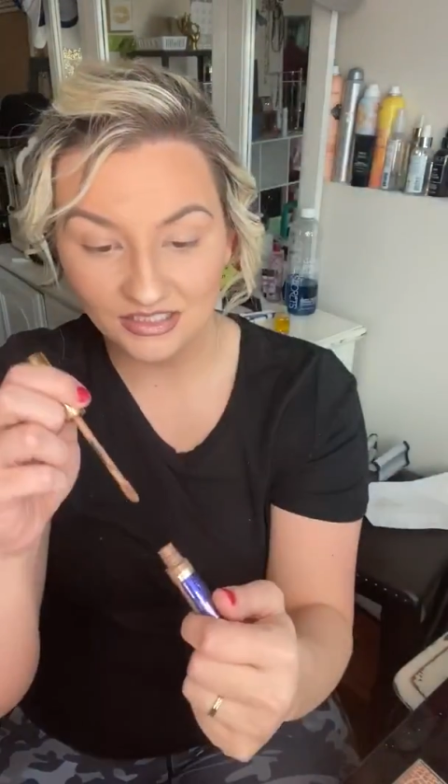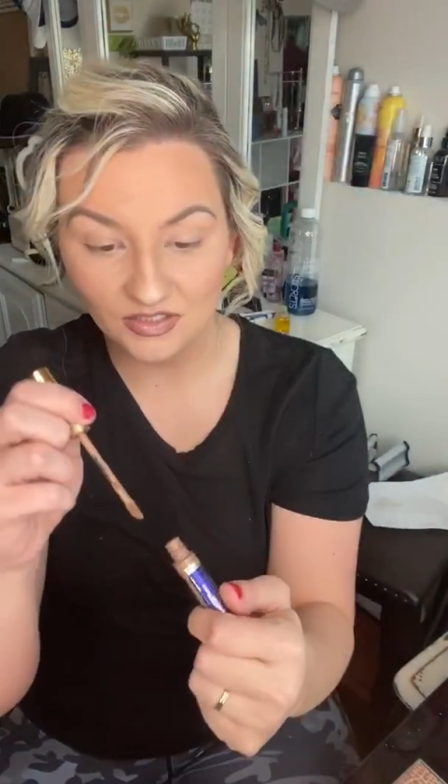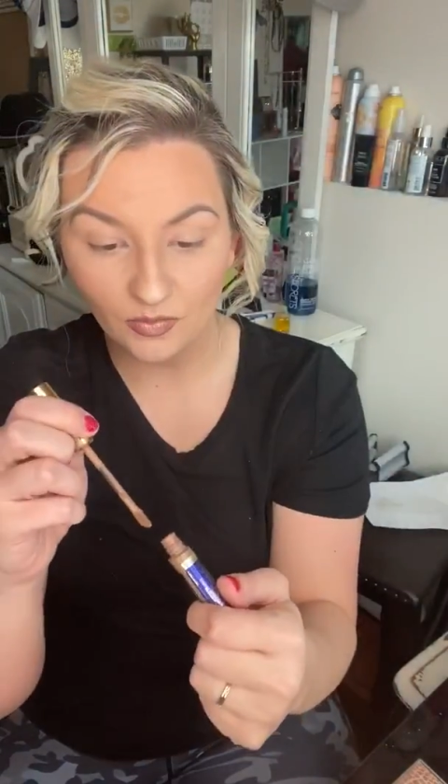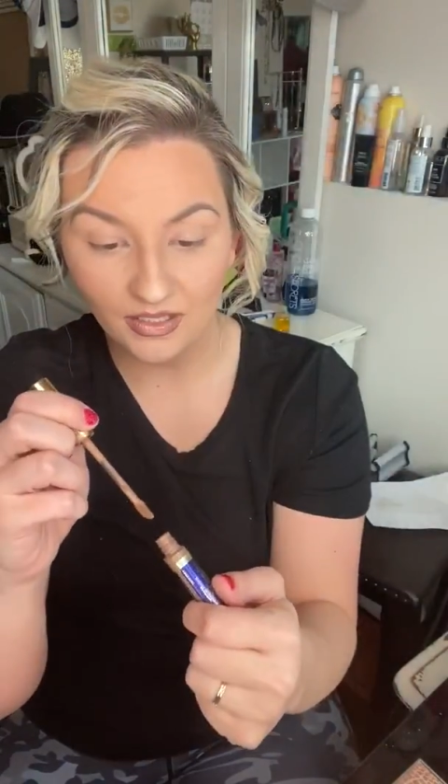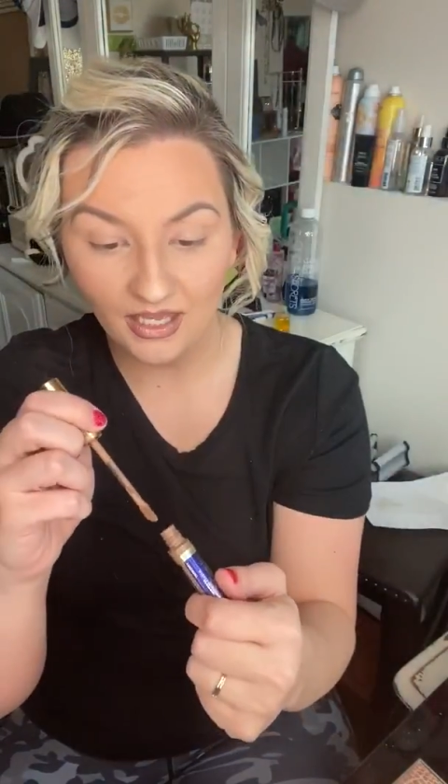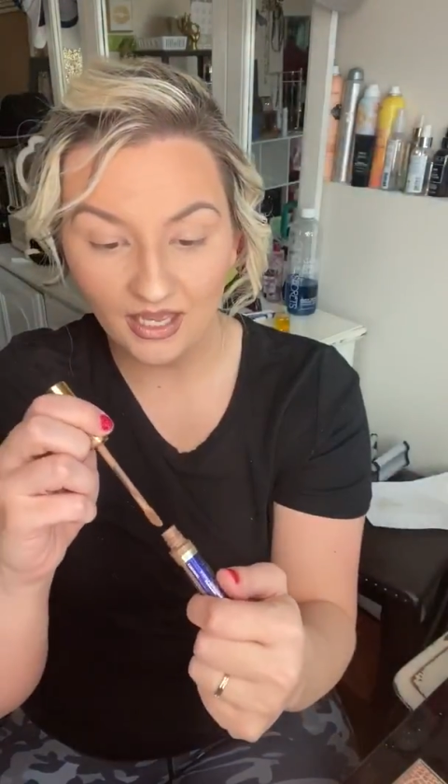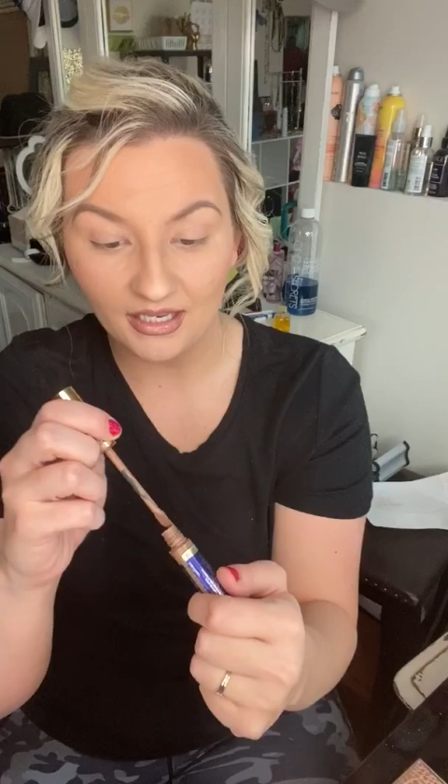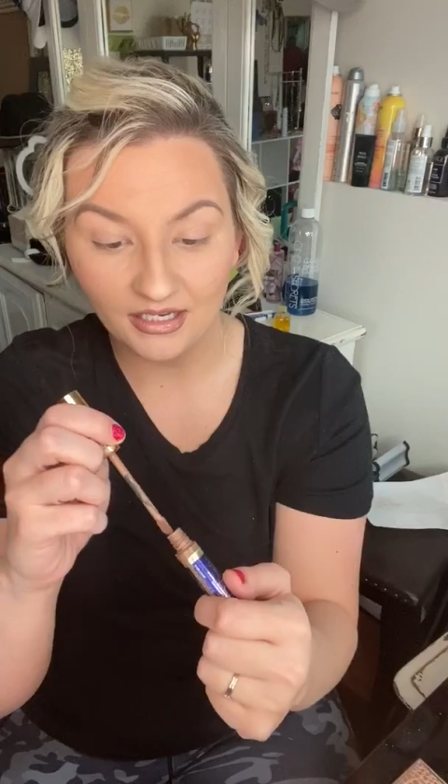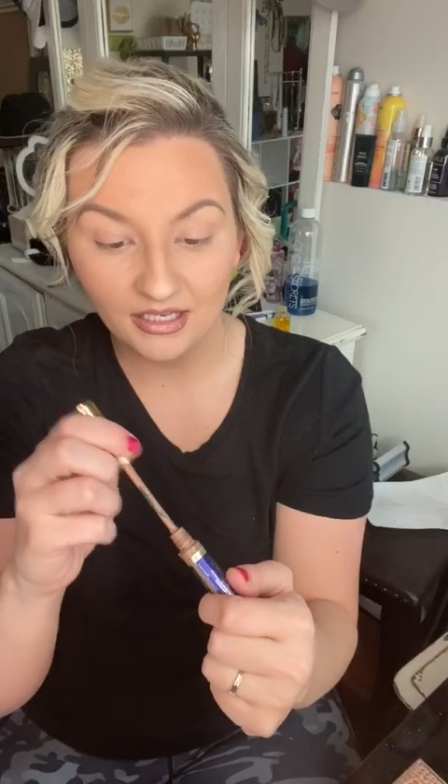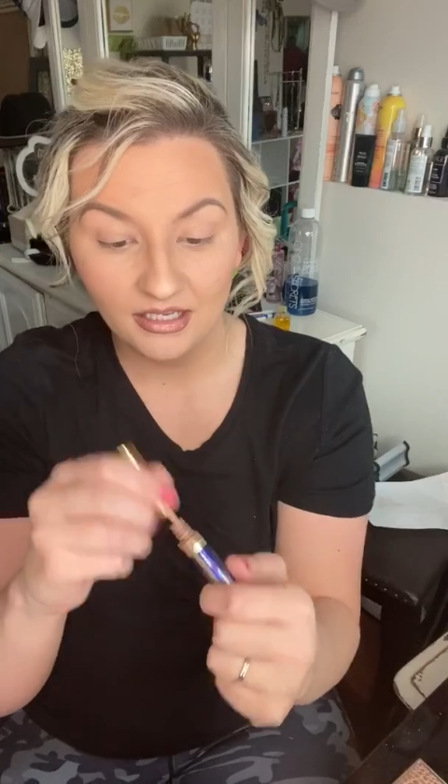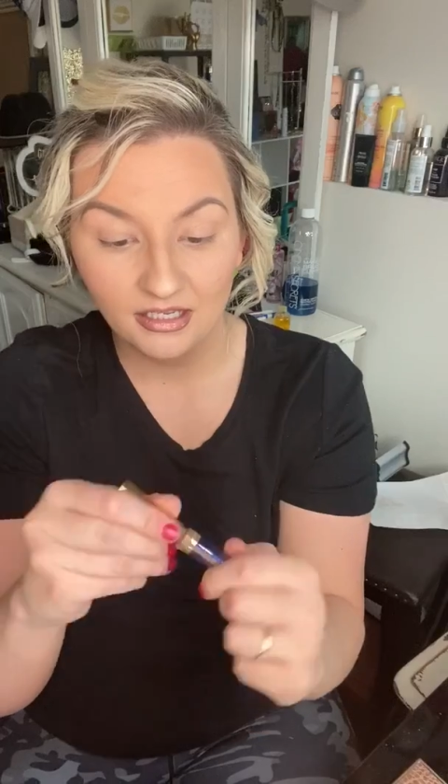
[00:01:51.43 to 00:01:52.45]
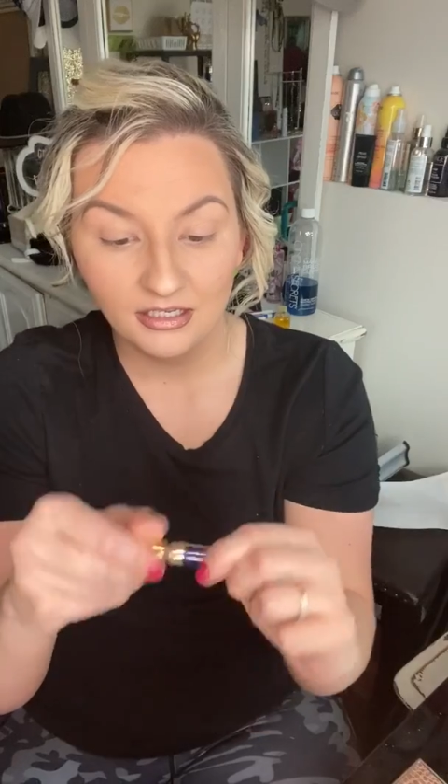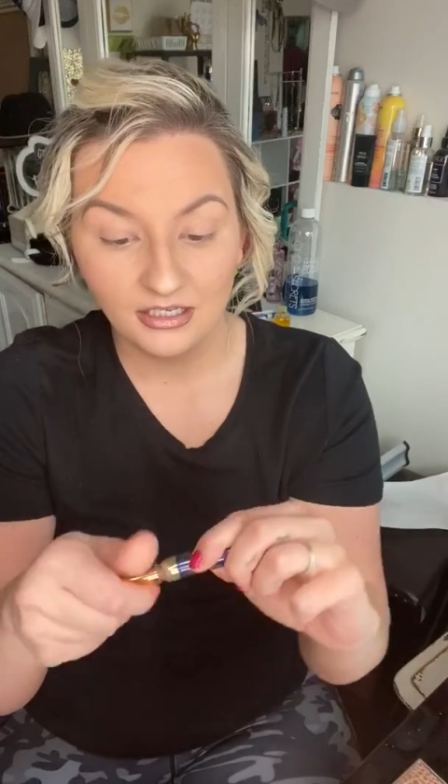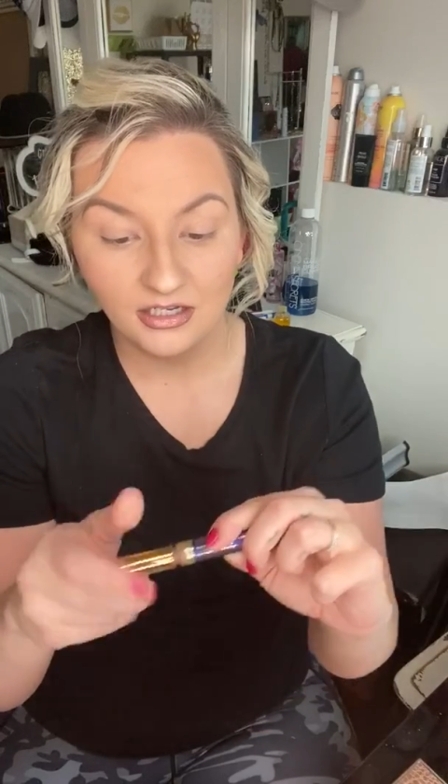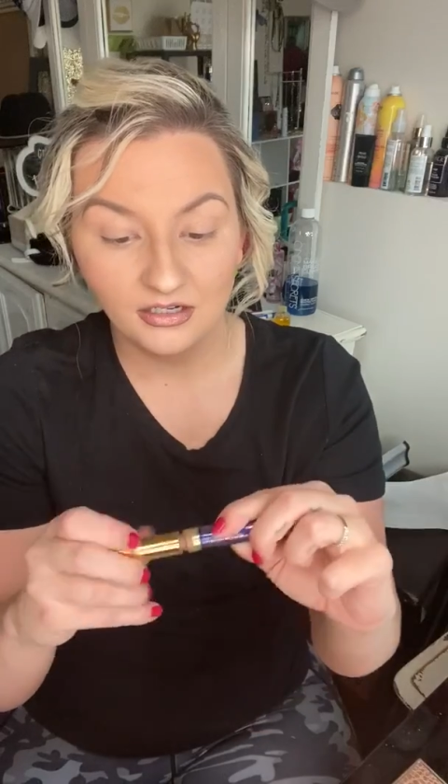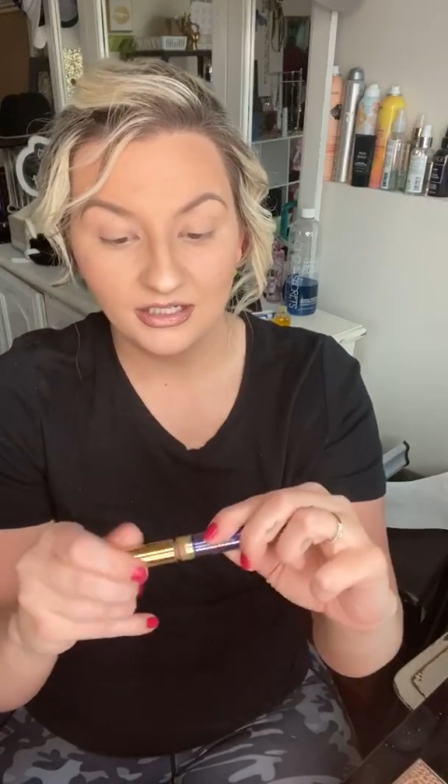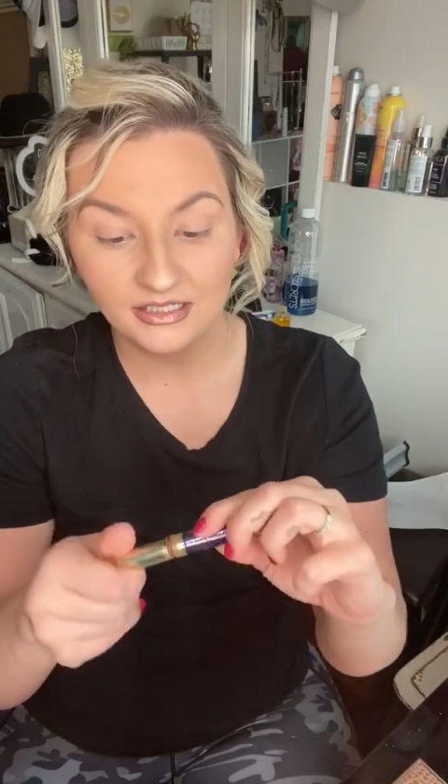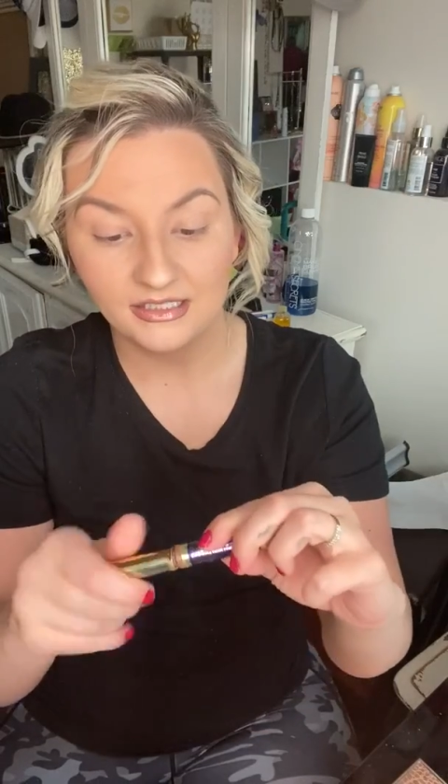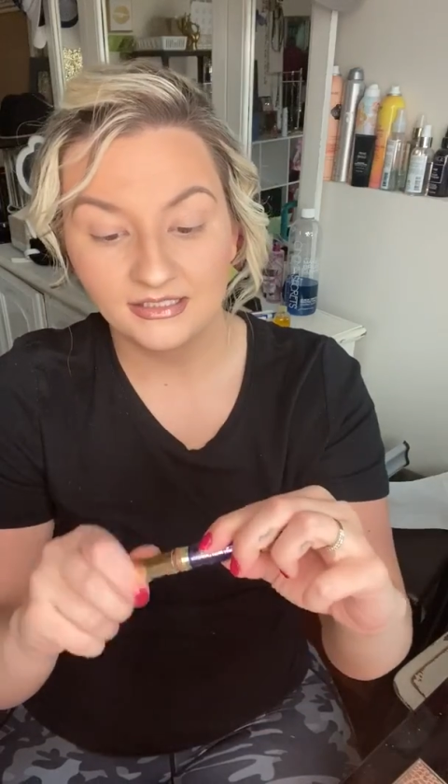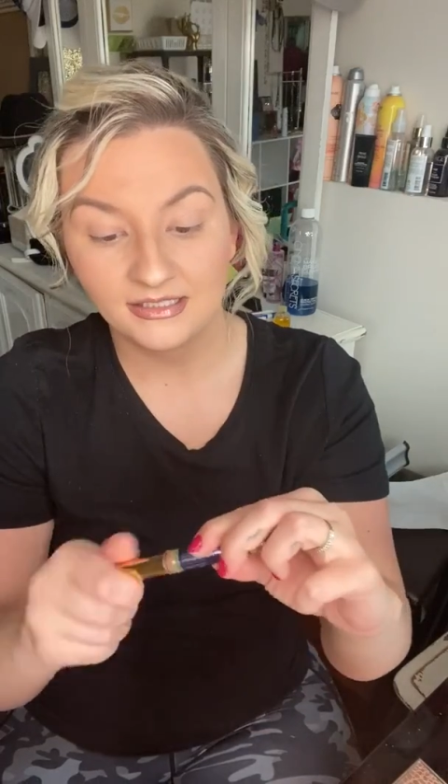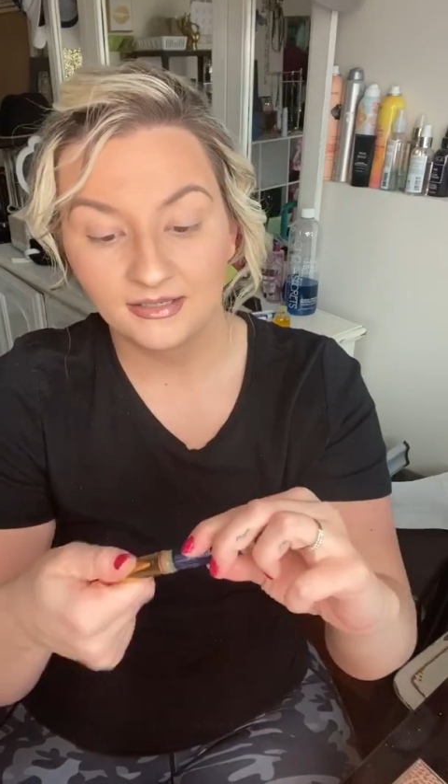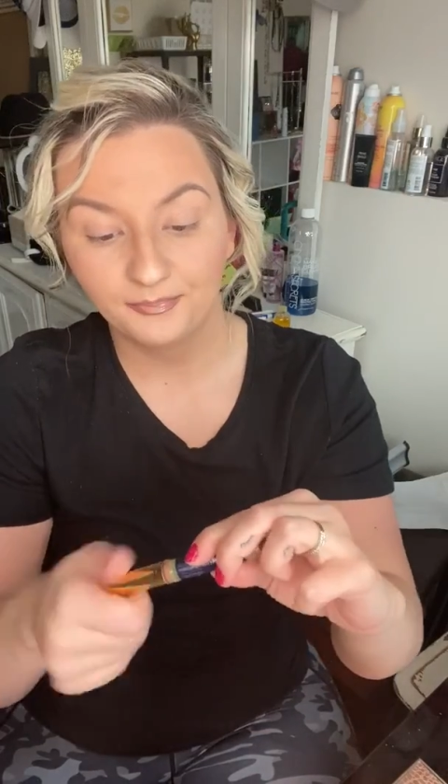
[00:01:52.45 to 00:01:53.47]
So again, here is